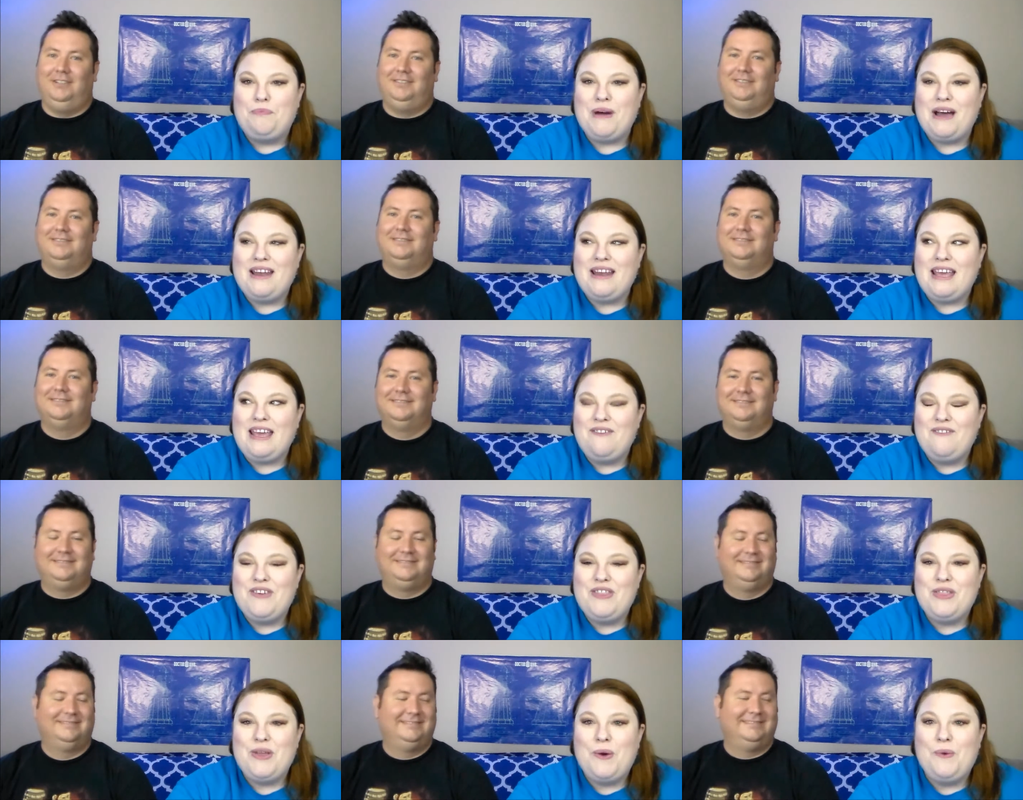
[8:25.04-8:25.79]
Speaker 1: But
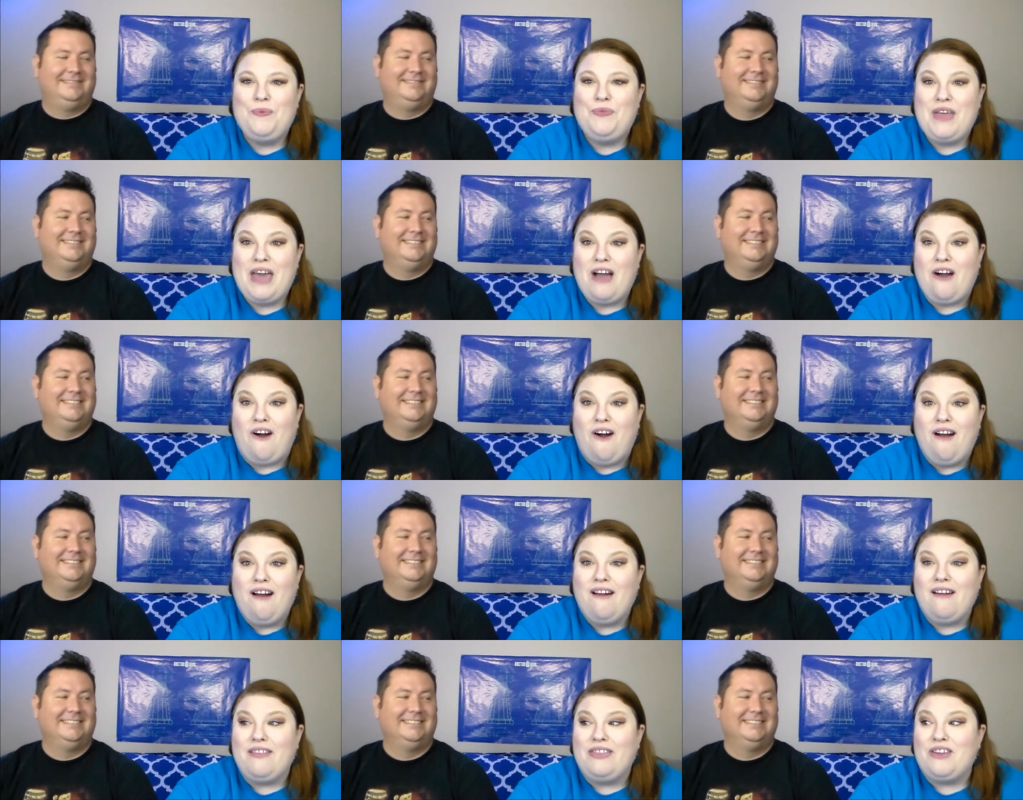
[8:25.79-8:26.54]
even though they
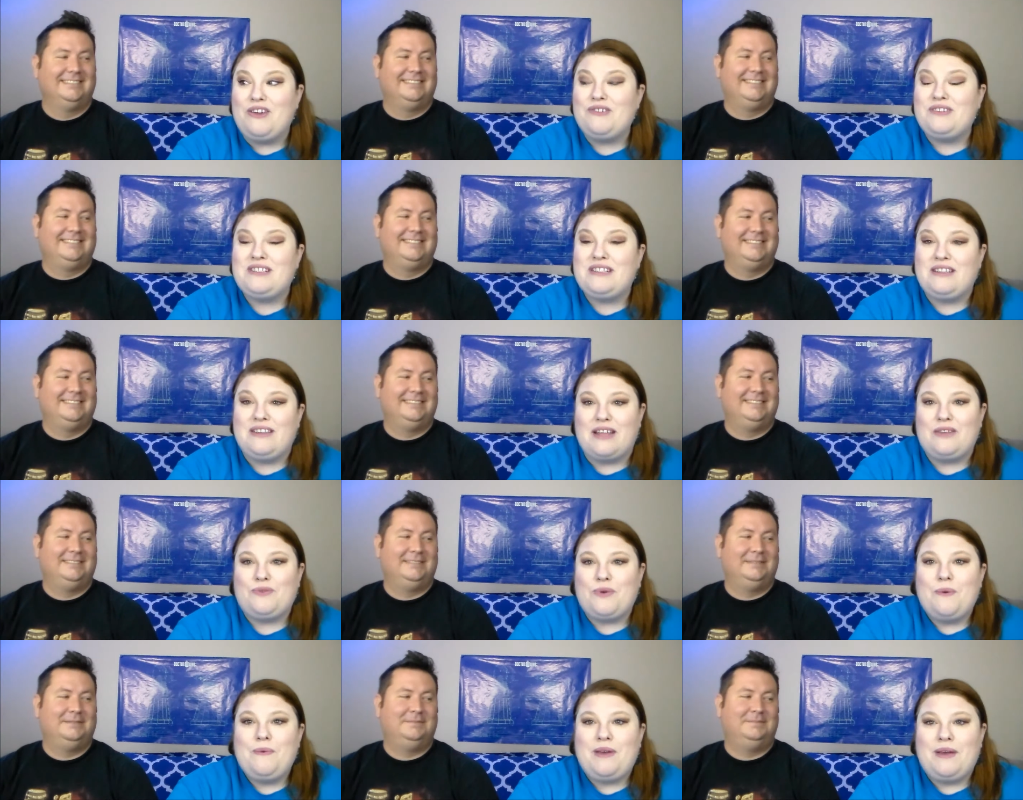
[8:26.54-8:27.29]
are they're
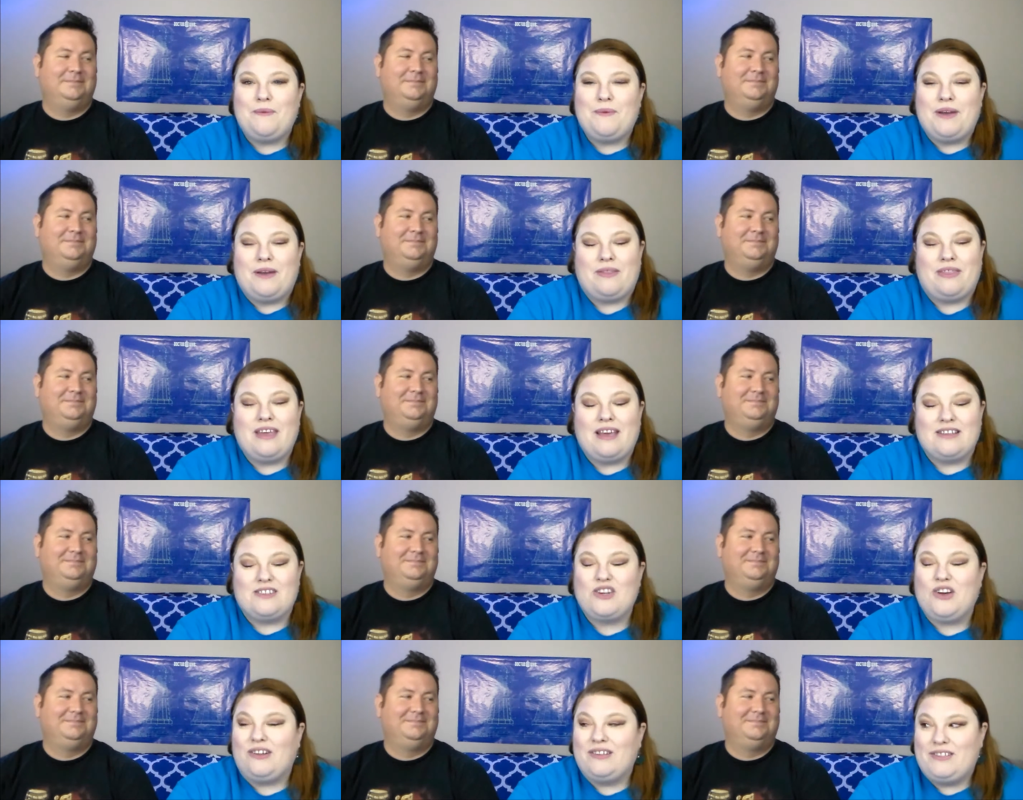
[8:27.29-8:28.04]
that's why we, we think
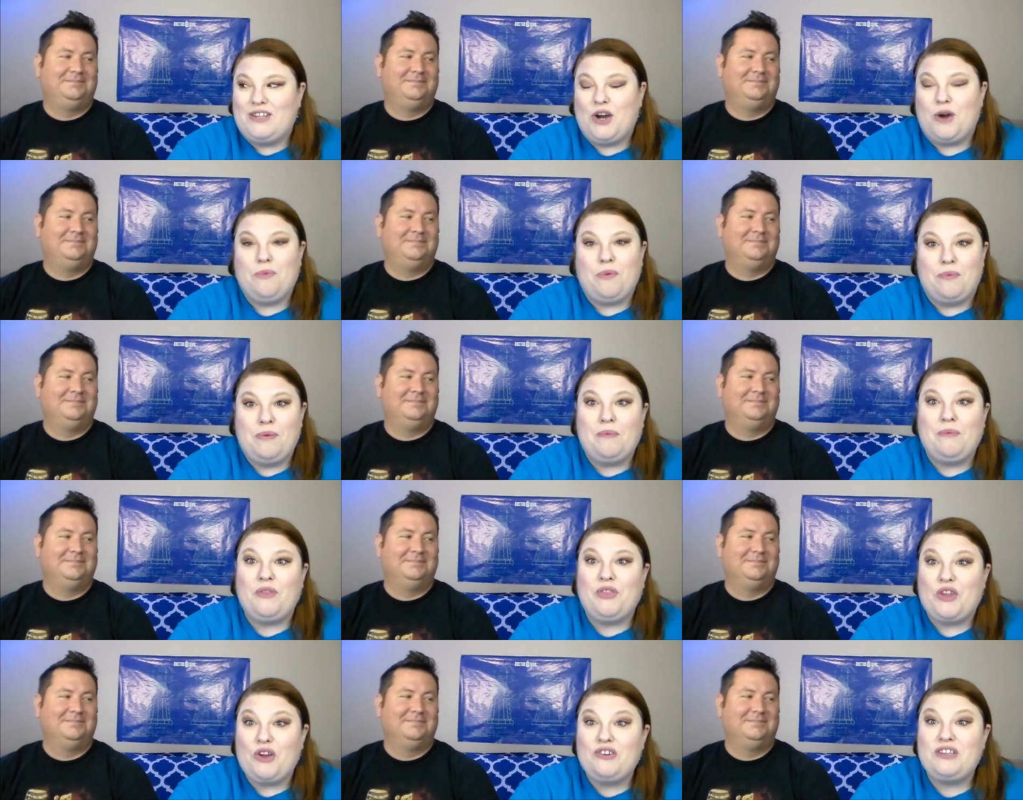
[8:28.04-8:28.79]
it's called terrible
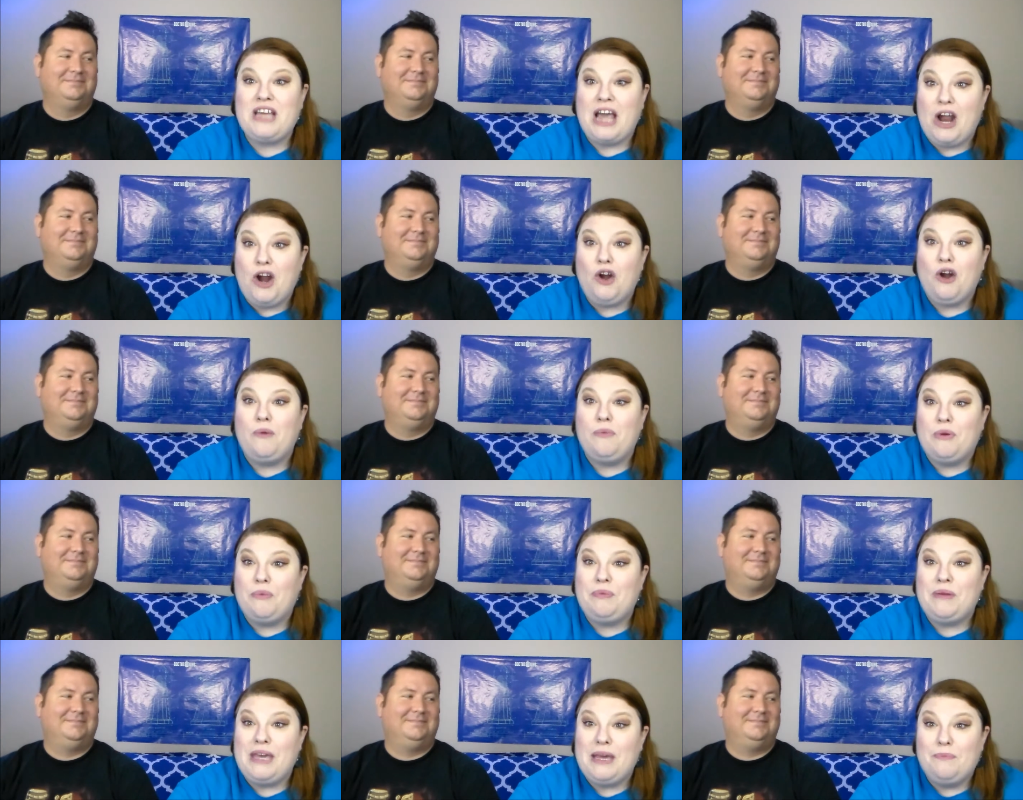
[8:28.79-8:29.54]
people. They're
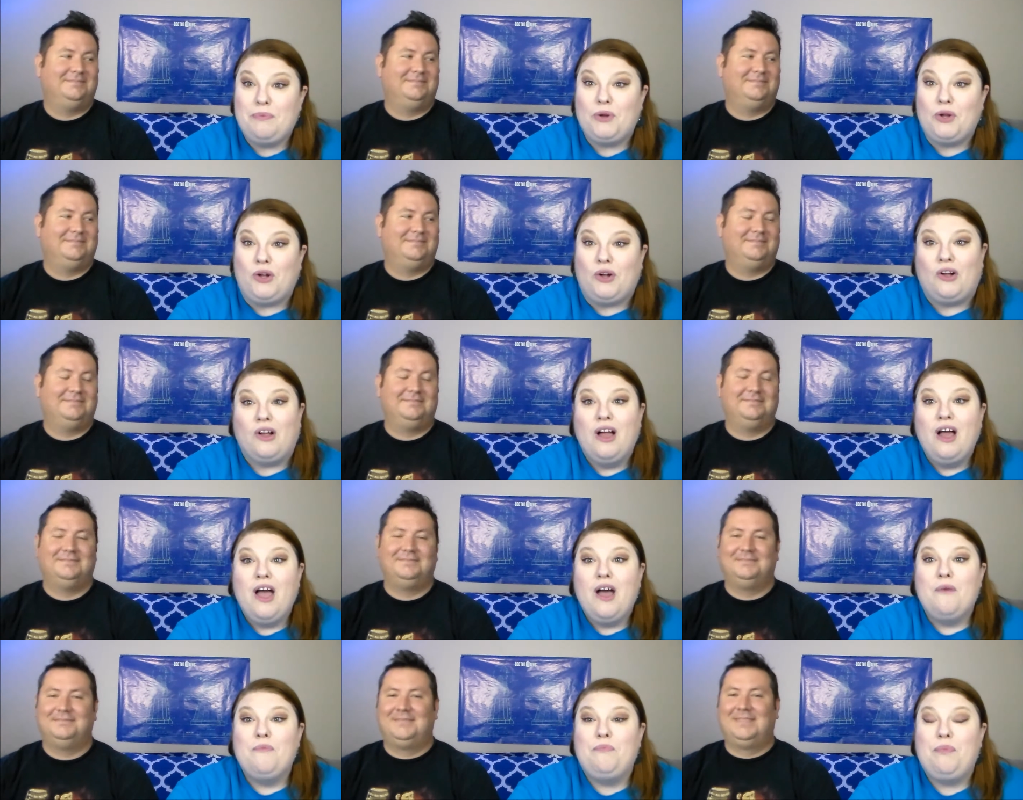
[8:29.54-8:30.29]
terrible people.
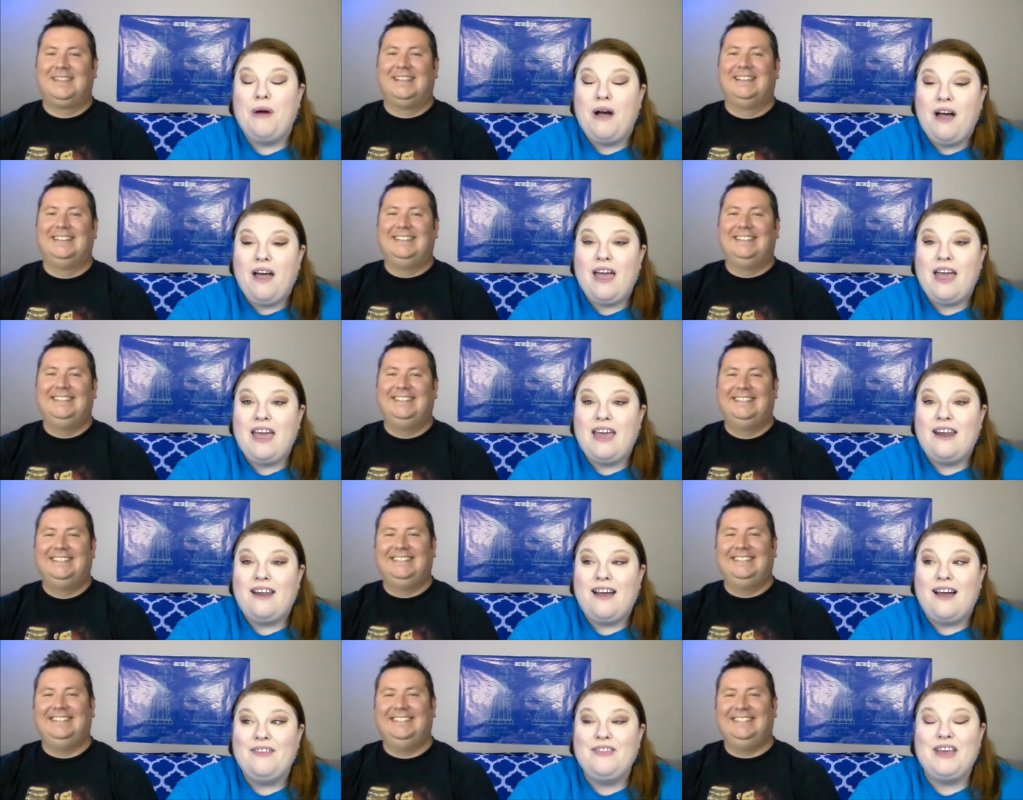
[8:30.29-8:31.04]

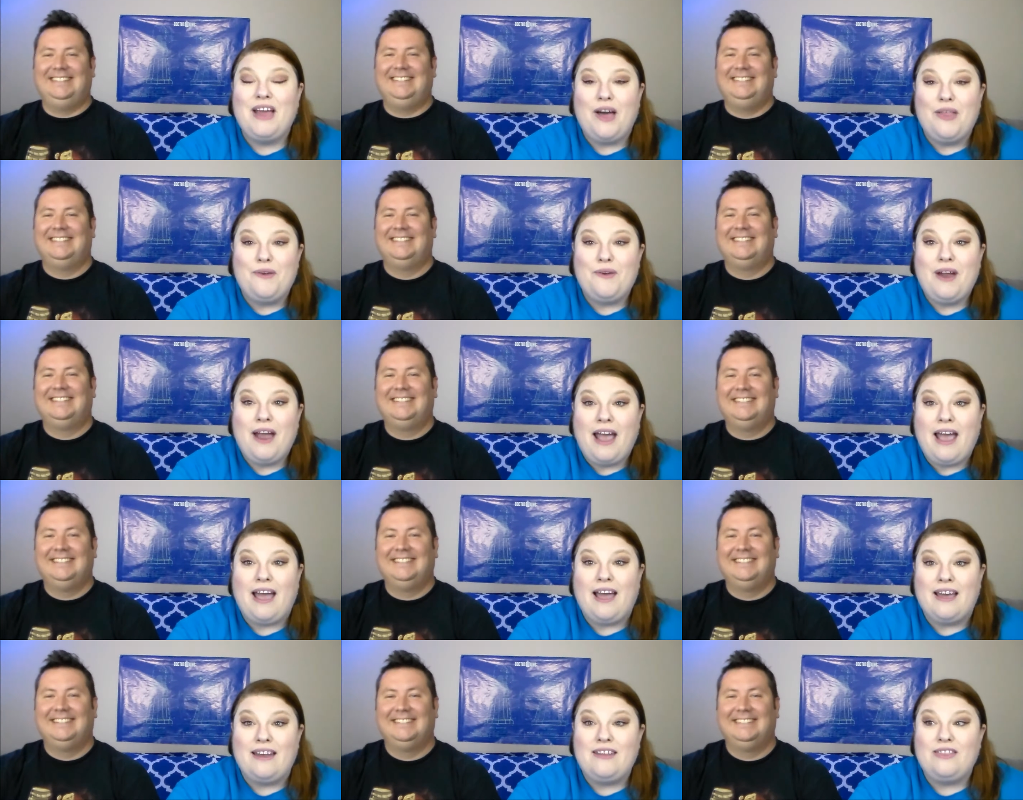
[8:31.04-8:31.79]
But on the other
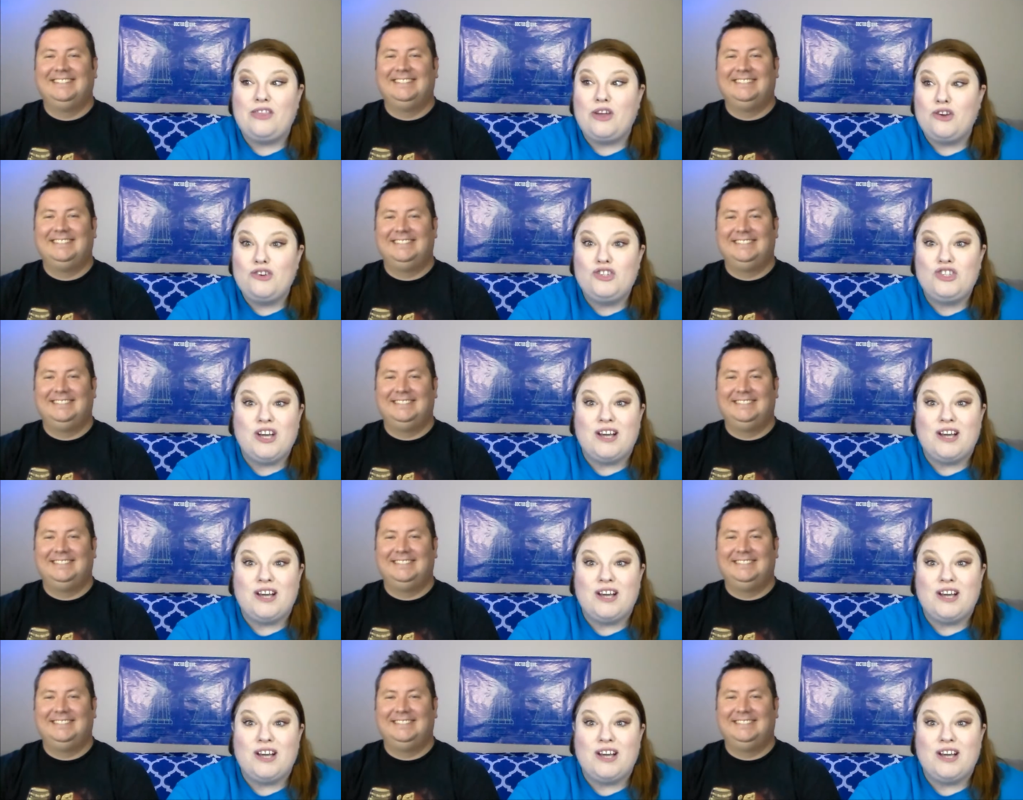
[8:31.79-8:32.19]
hand, they're